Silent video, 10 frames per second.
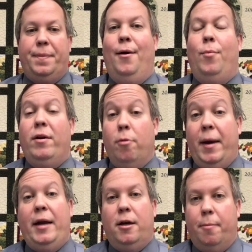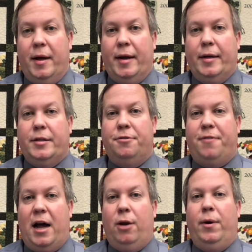We remain committed to
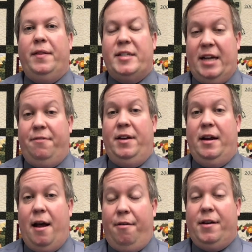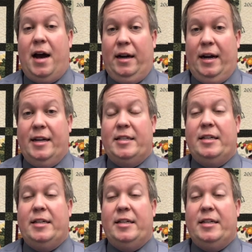following the safety and health guidelines